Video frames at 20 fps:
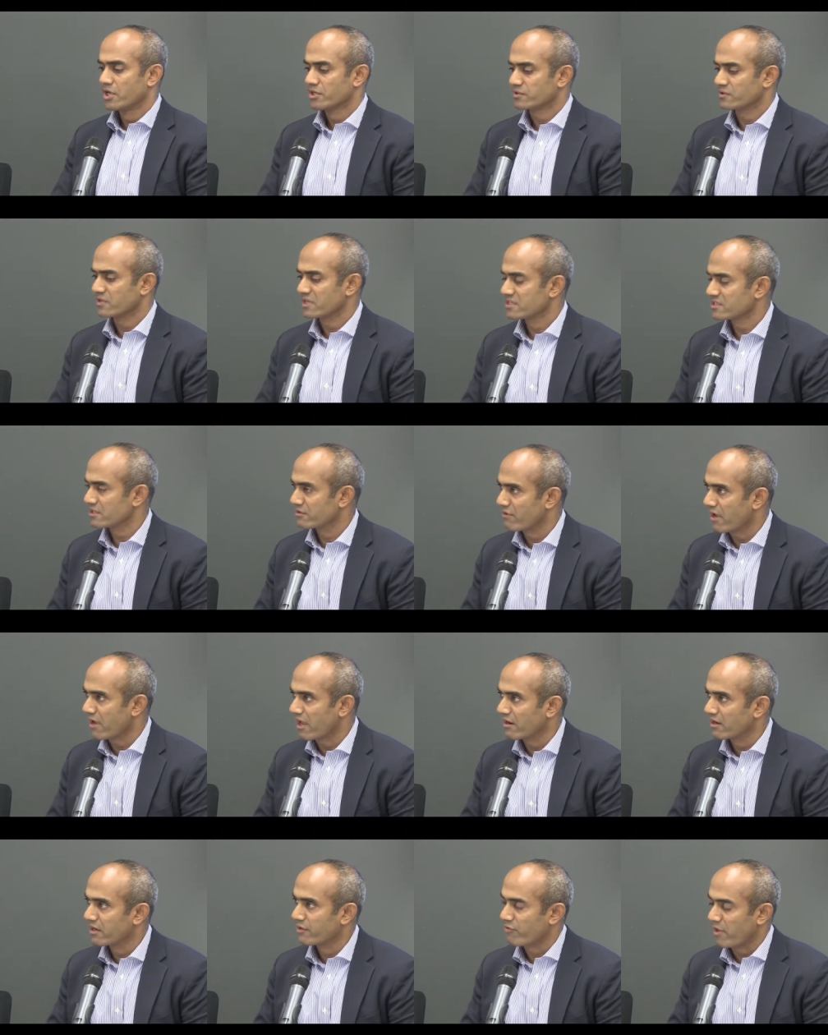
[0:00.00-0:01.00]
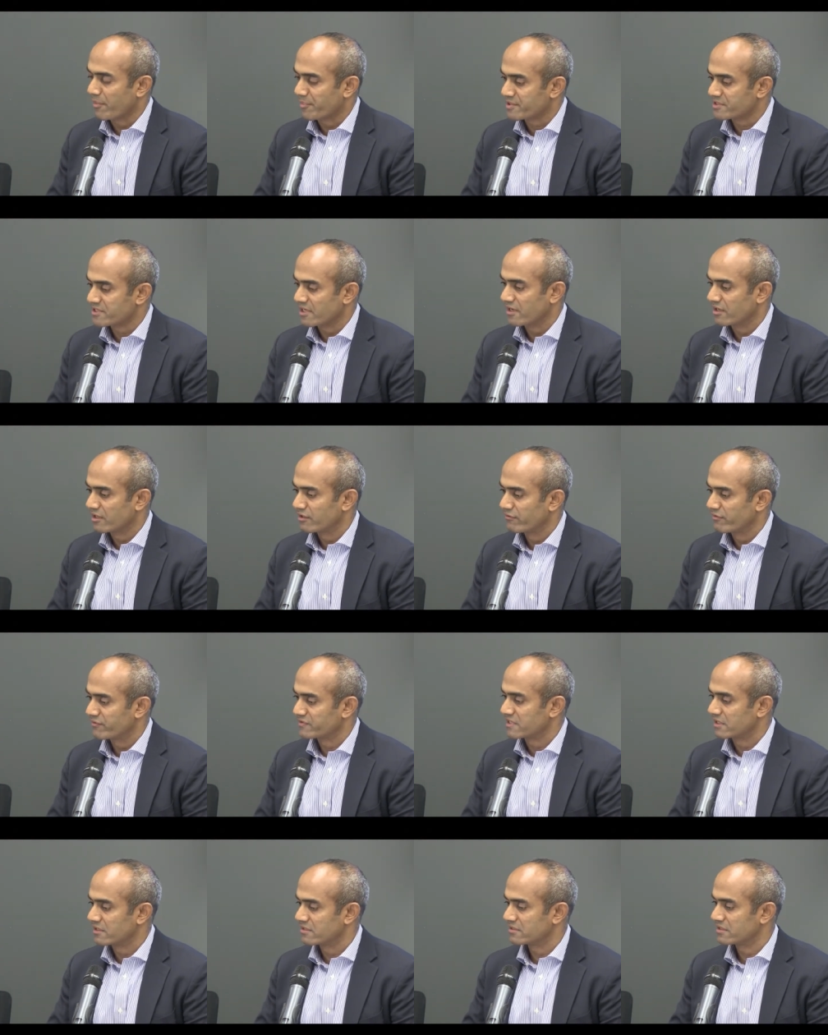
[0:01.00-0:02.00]
So these are rarely representative of
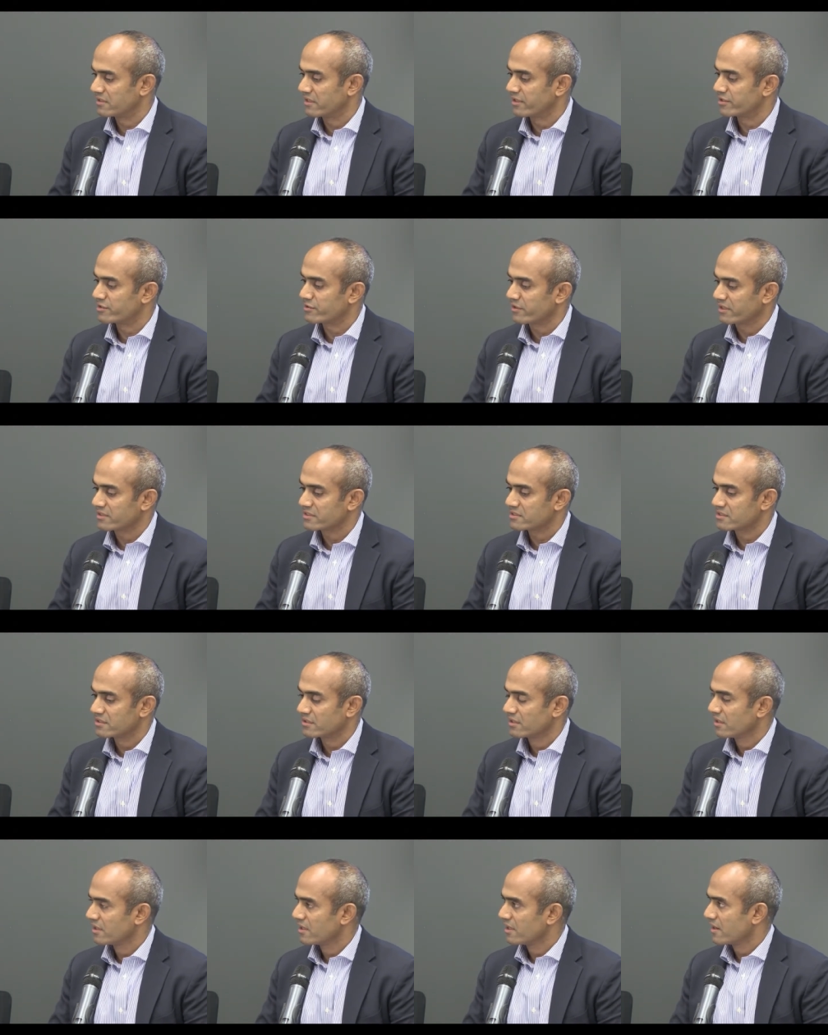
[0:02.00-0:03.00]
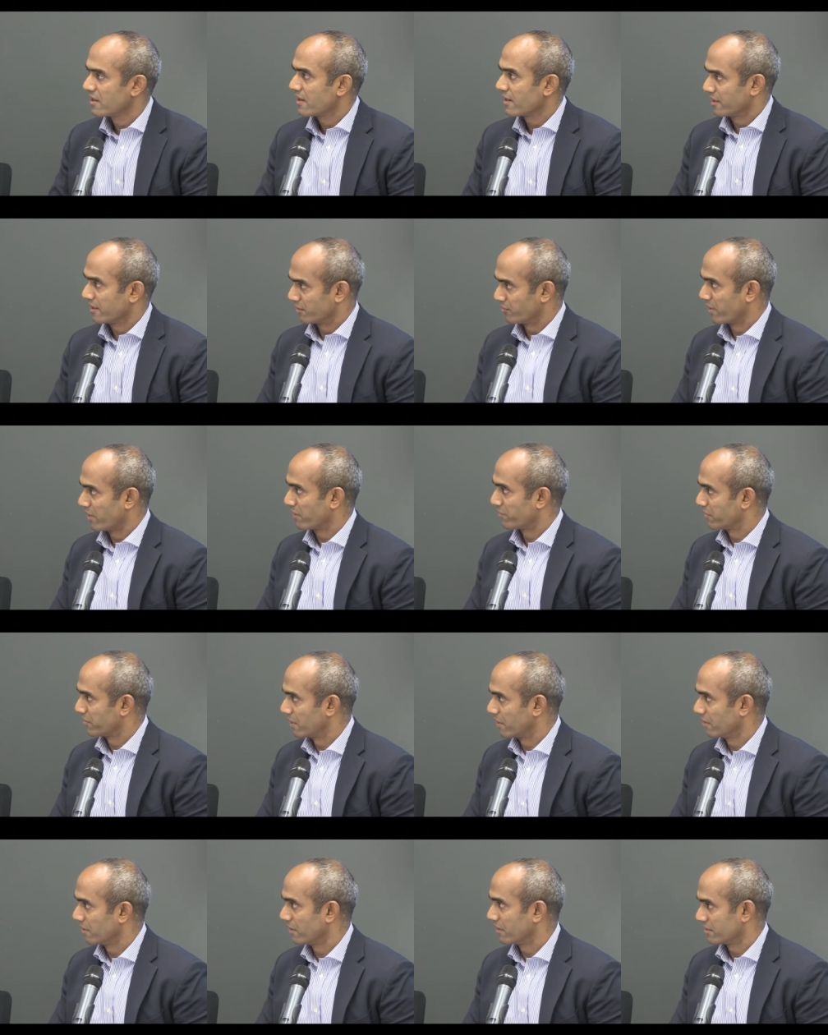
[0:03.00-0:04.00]
citizen interest in the way
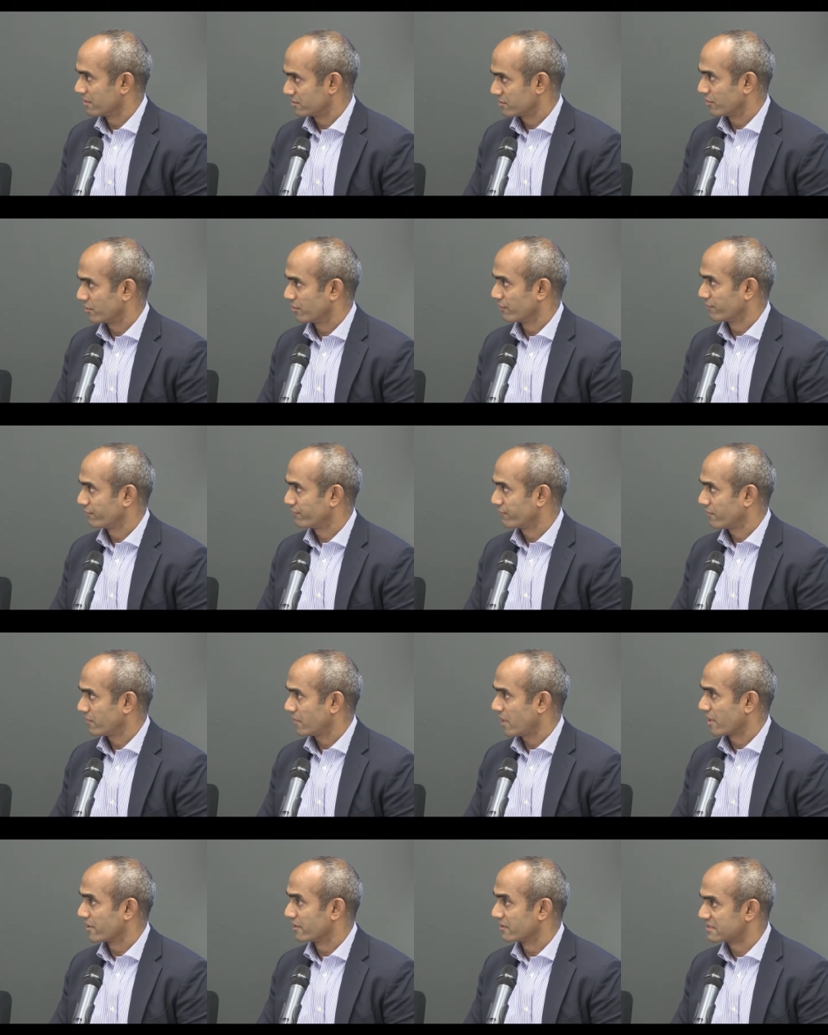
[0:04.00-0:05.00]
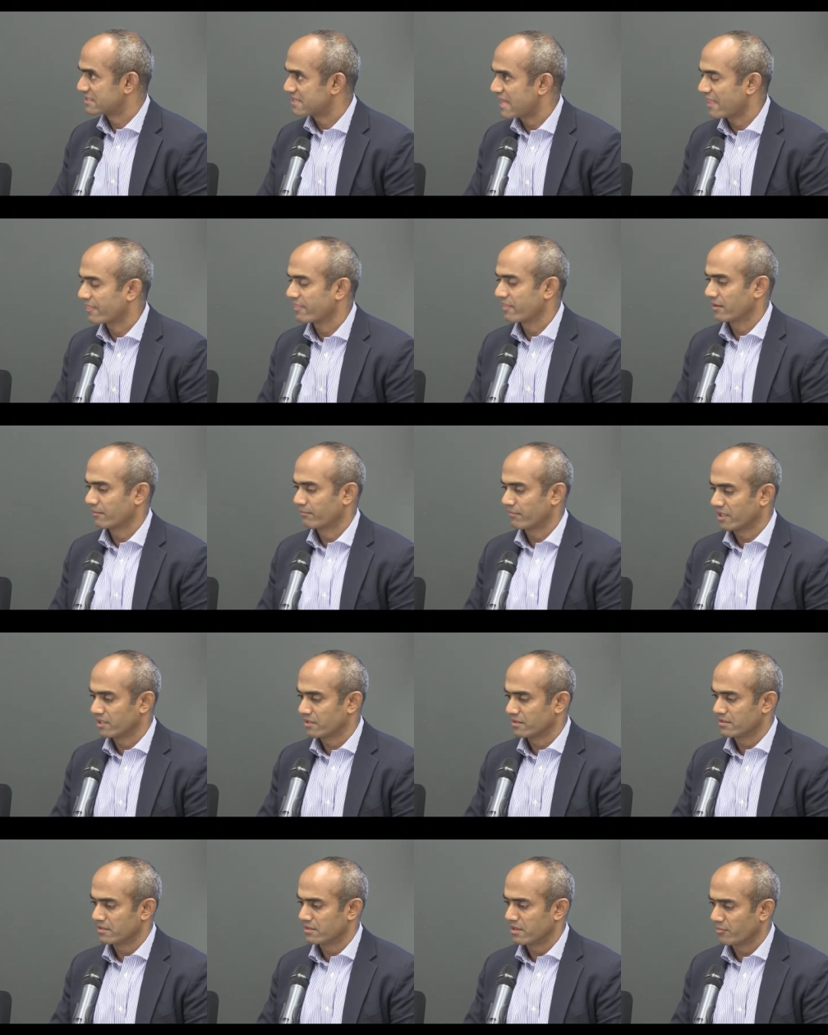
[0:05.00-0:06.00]
we uh, sort of understand them
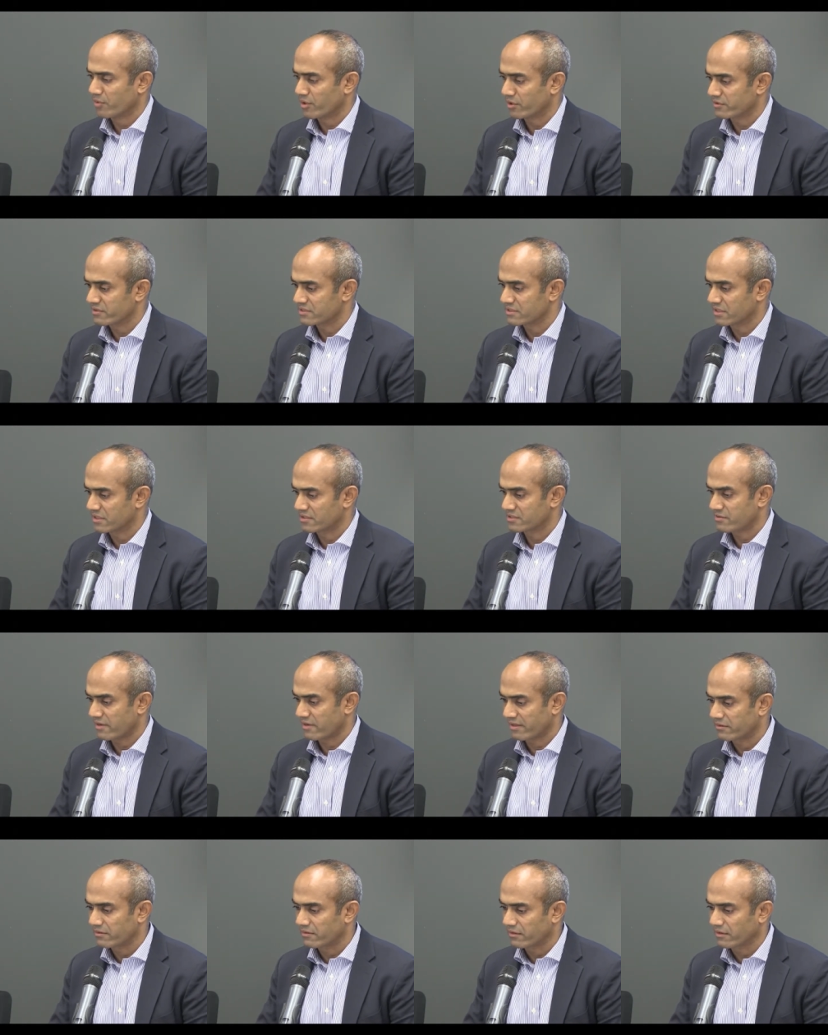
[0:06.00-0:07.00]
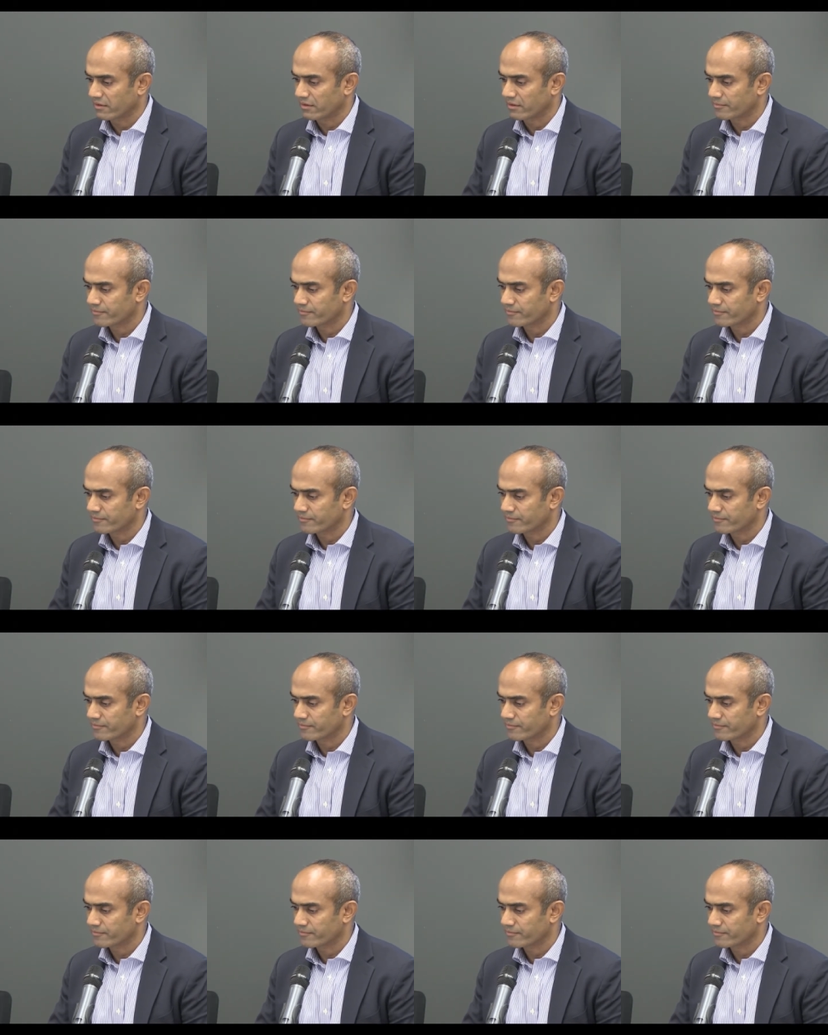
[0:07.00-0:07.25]
in democracy strengthening.